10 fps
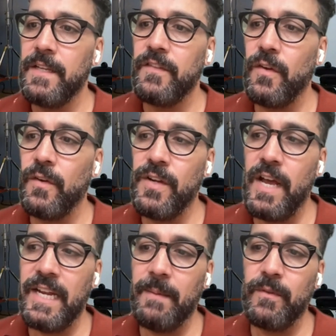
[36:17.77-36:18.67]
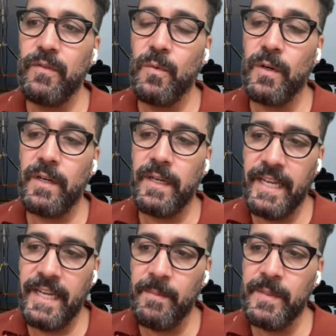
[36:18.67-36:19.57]
So you're not able to work on
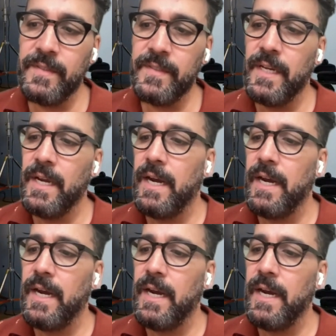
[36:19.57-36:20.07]
campus.